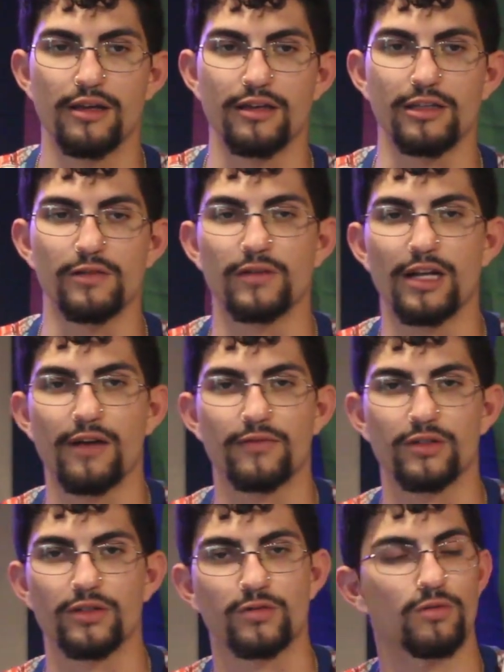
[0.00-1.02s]
even
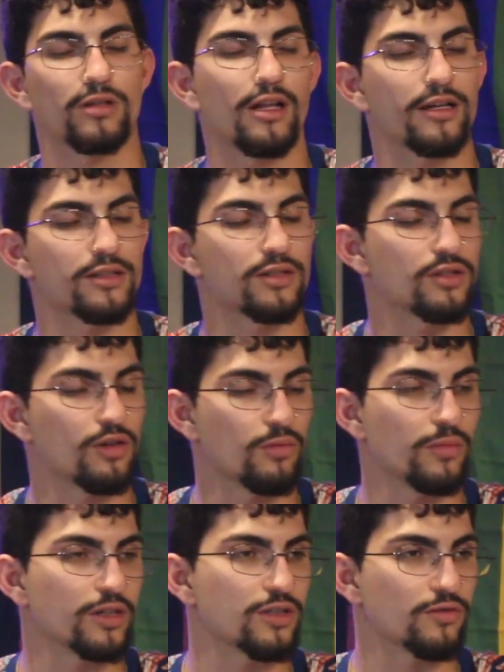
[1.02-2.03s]
after it's realized so
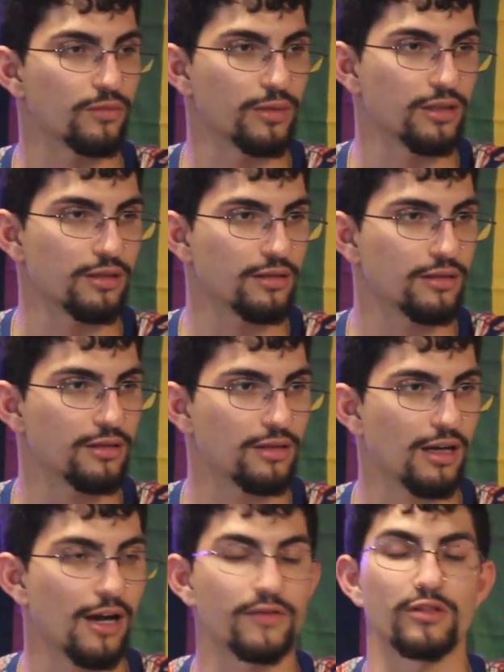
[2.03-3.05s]
much for me,
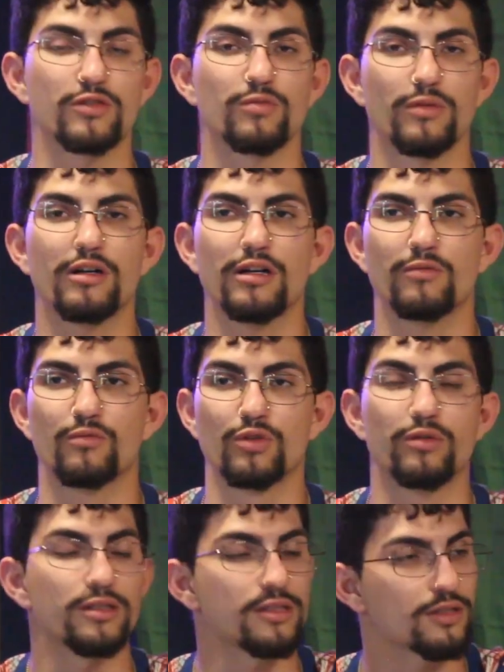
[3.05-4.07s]
after it's
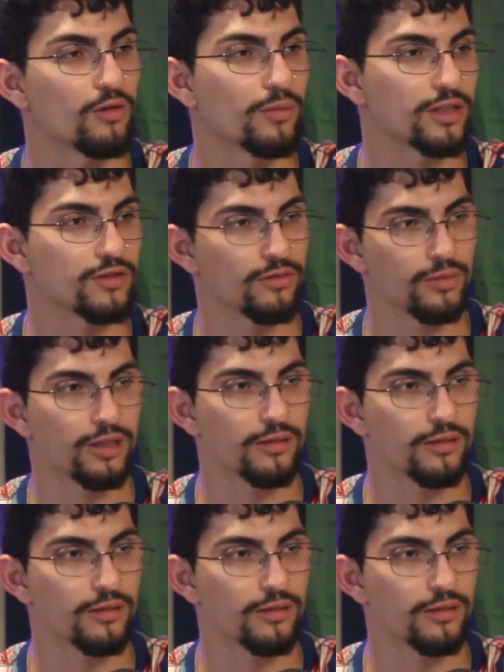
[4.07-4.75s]
ruined so much for me.